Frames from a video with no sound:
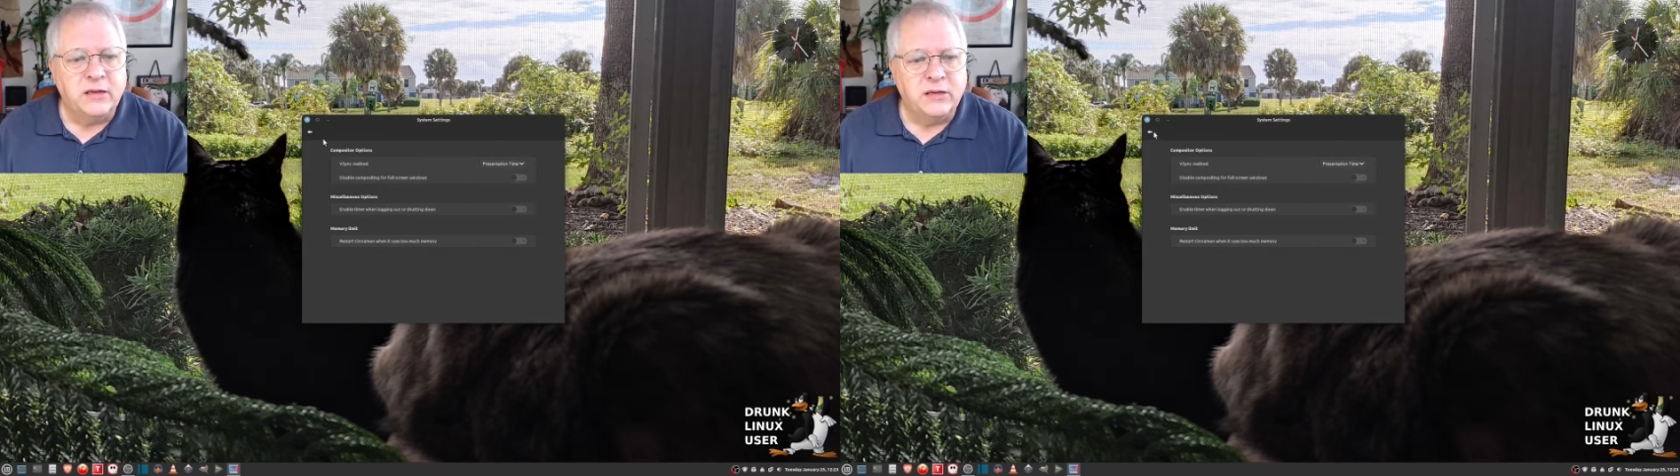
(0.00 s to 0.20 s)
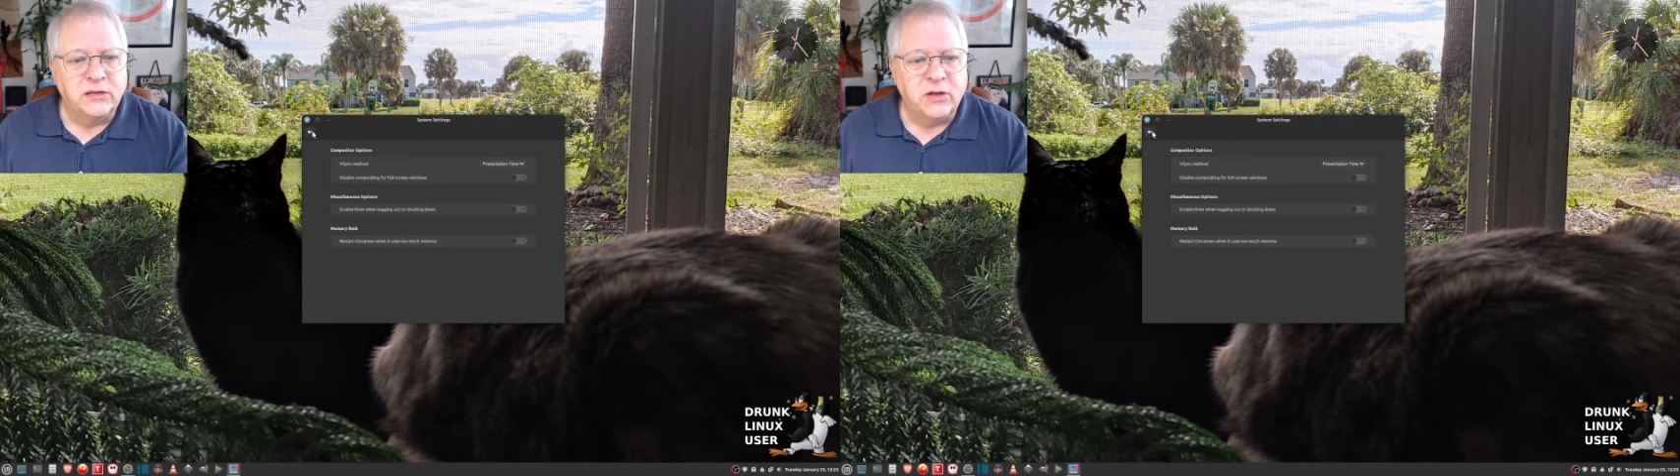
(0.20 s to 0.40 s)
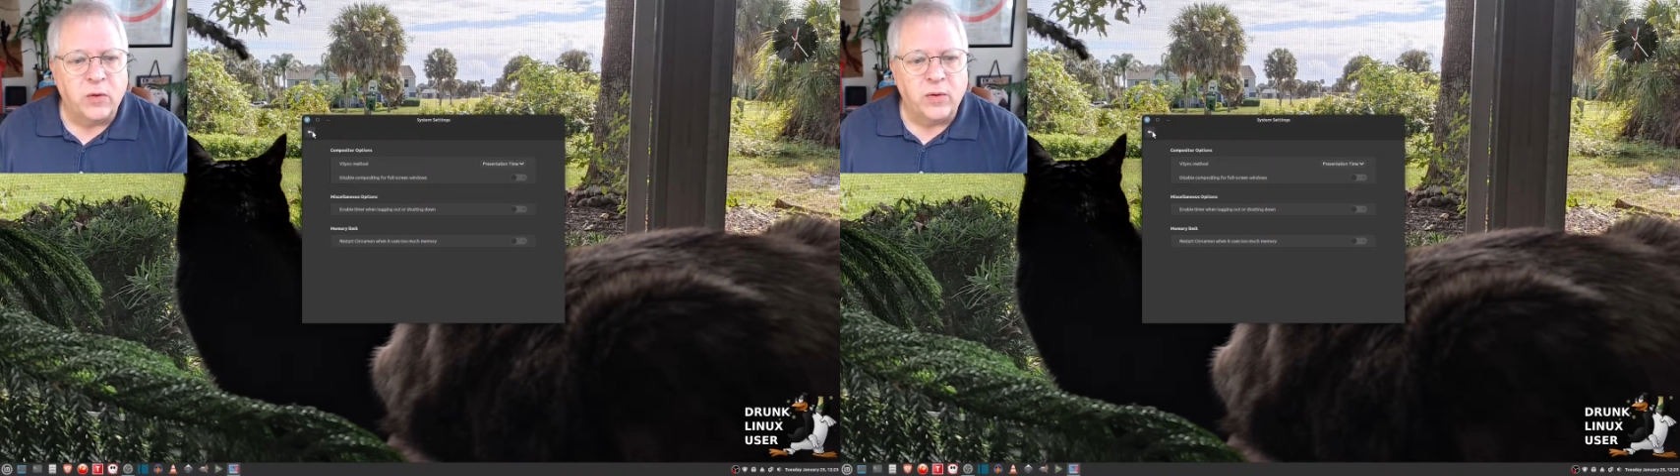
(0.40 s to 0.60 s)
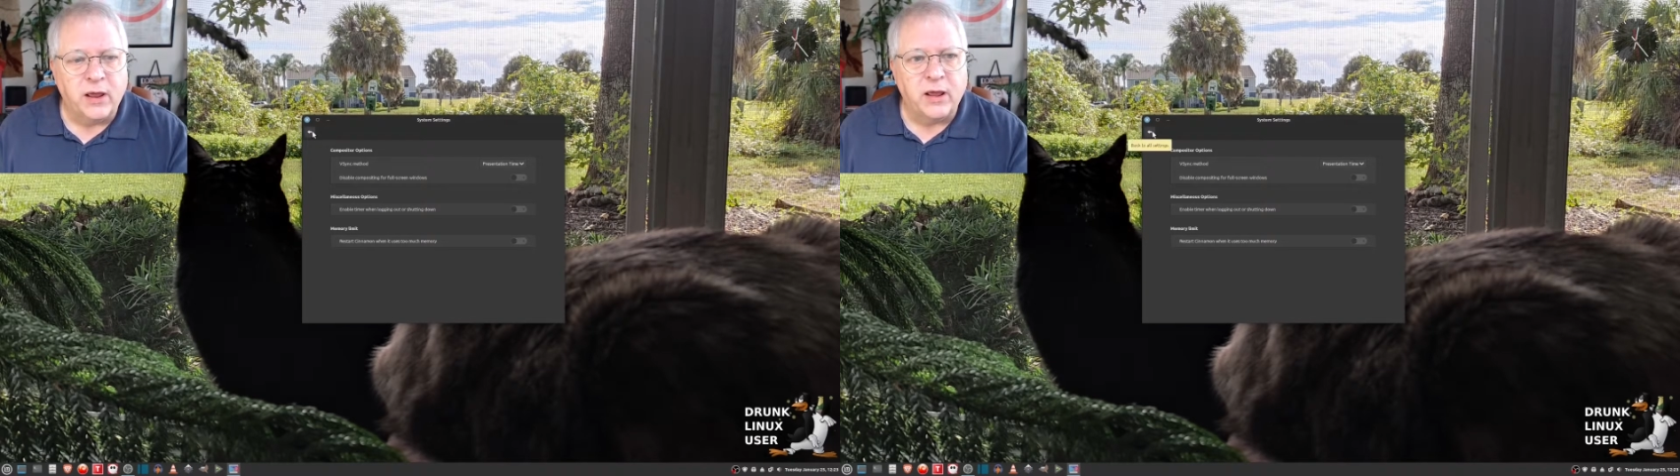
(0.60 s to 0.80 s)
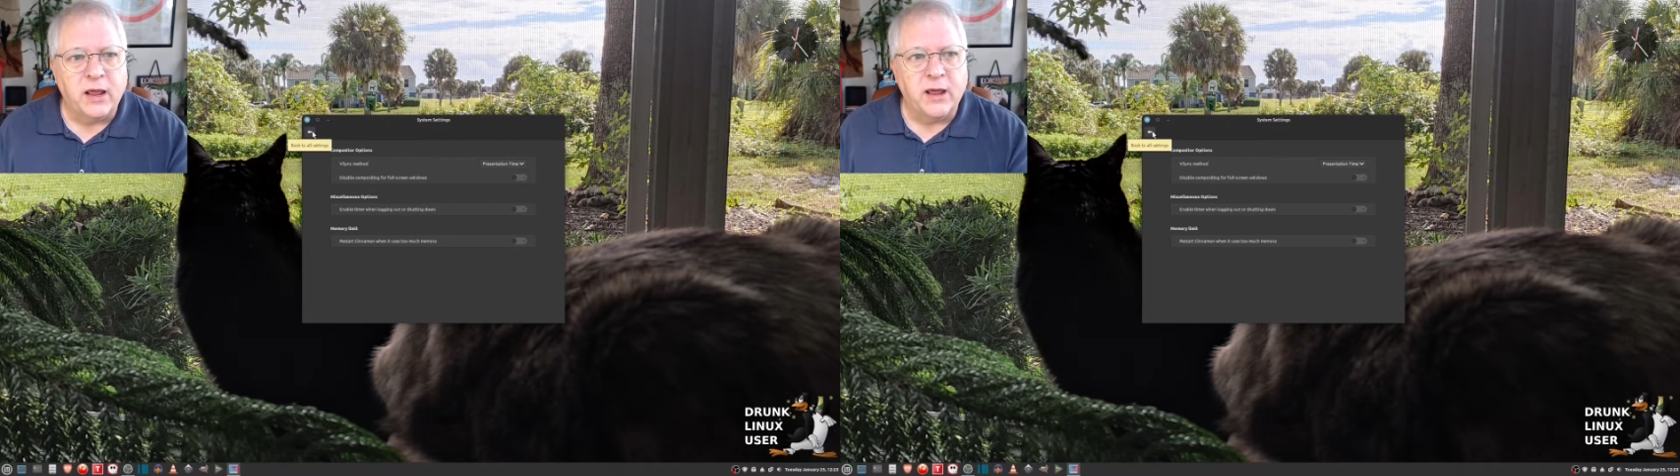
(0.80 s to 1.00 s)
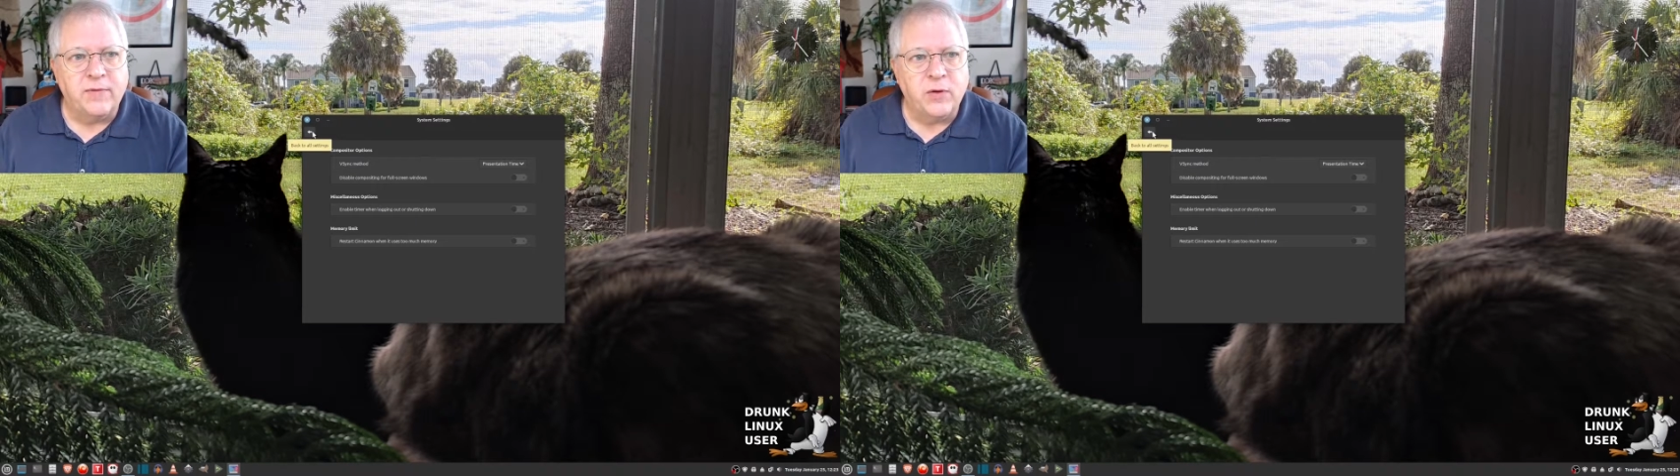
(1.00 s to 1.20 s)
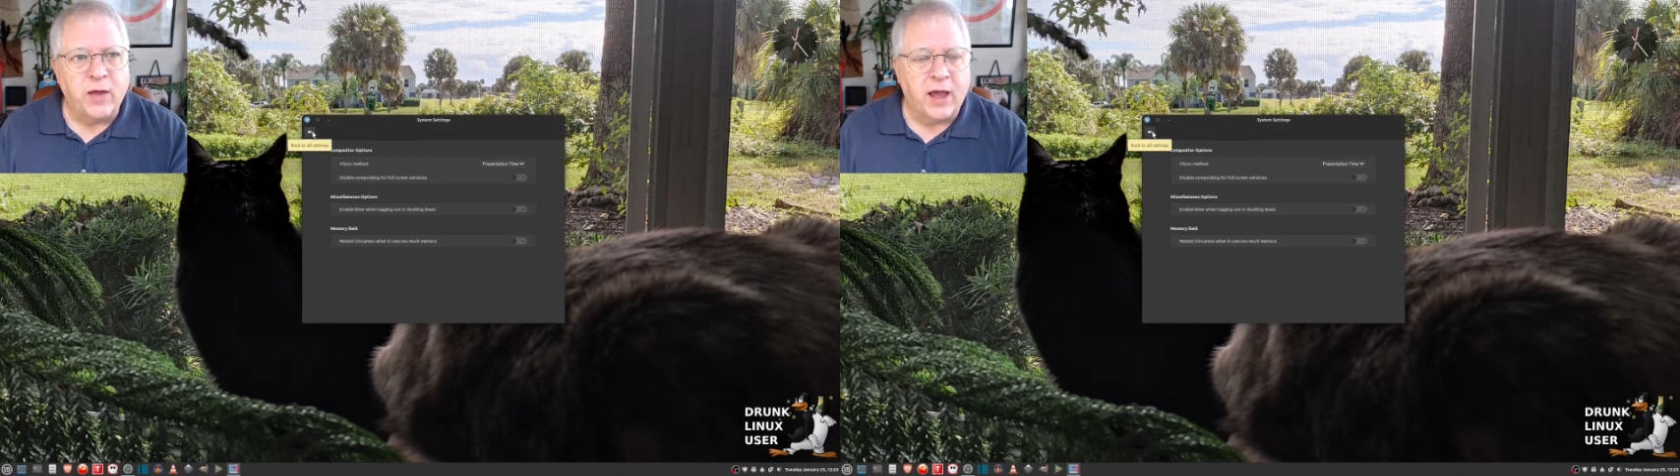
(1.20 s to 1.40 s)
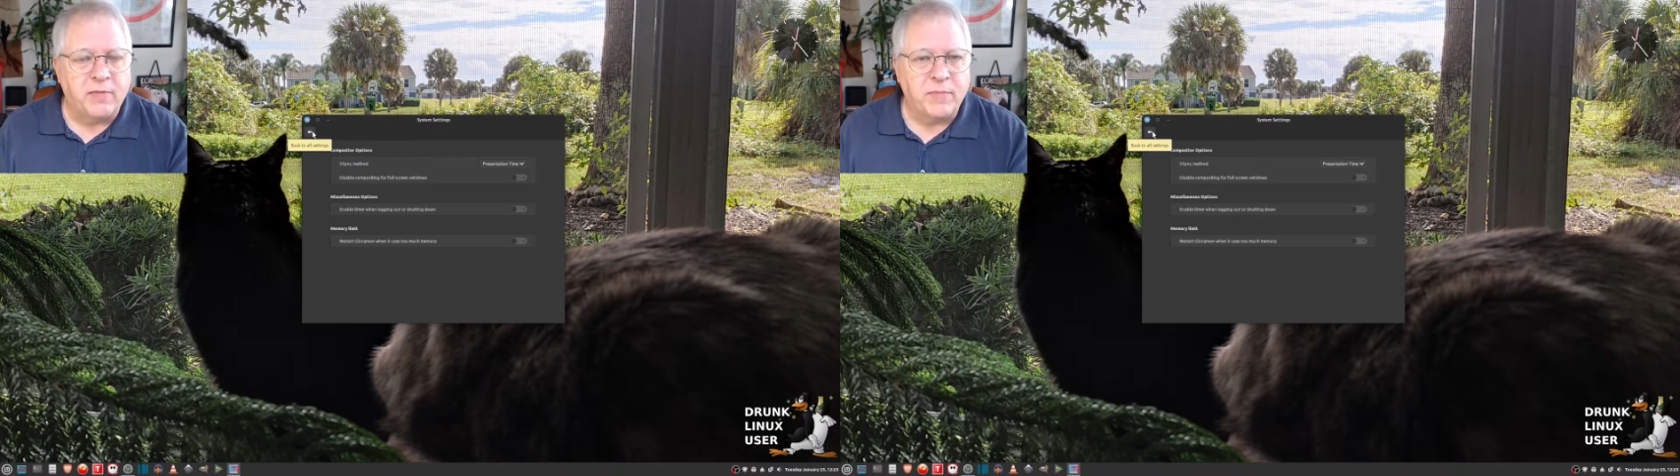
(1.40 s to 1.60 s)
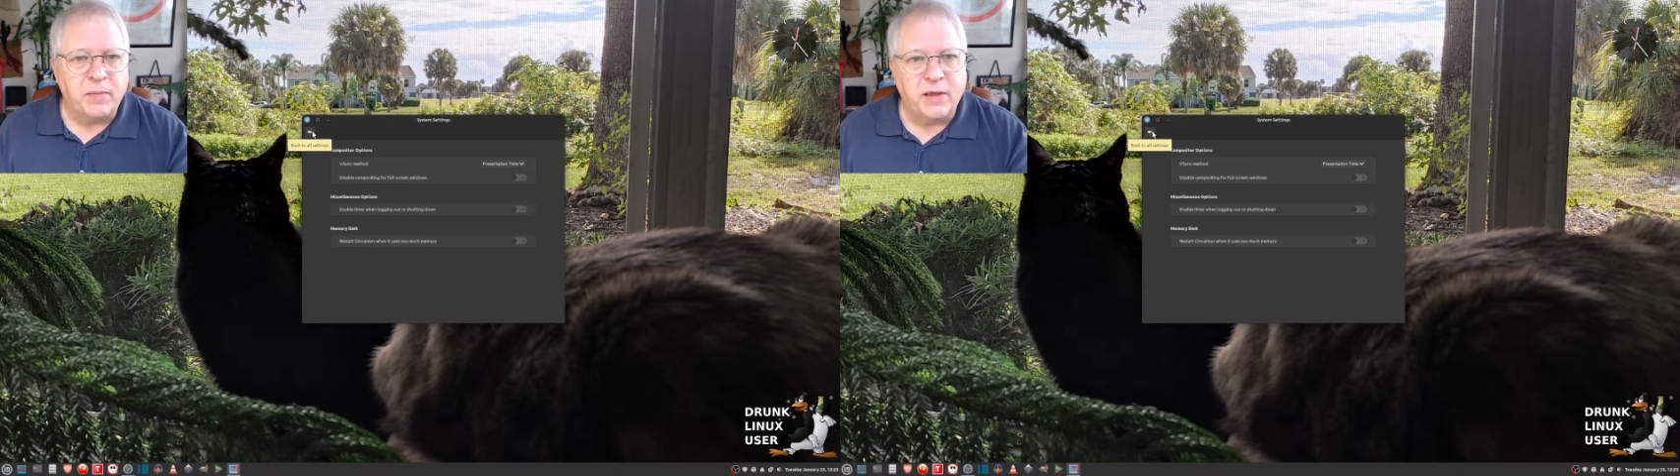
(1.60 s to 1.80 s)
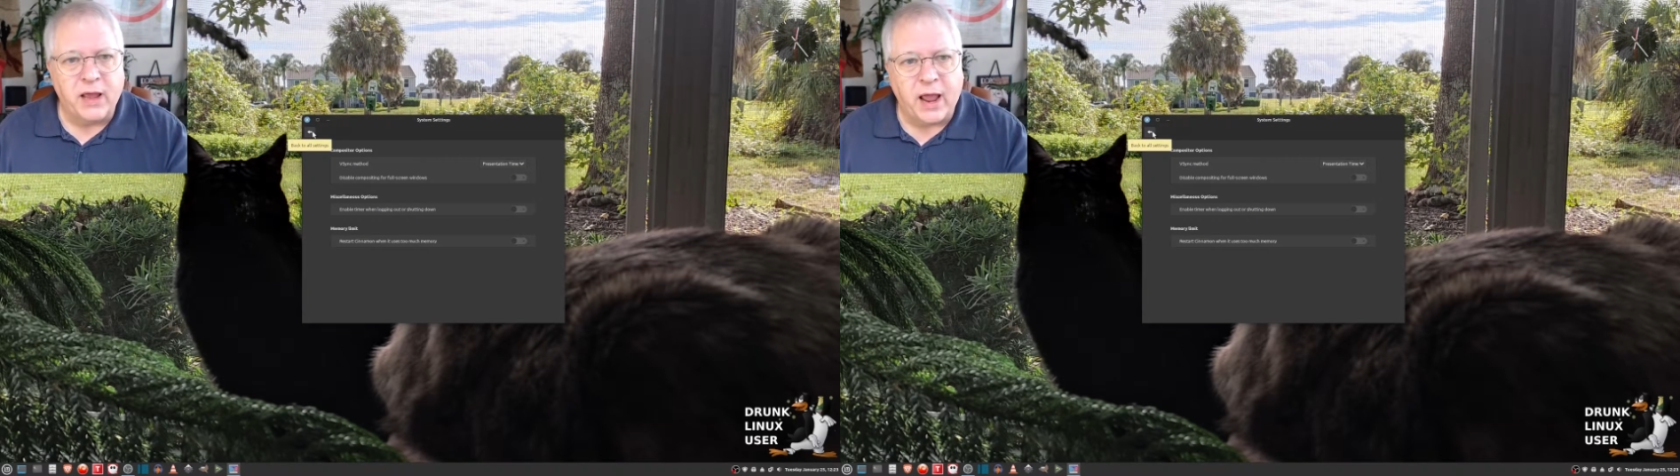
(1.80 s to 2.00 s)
So if you have maybe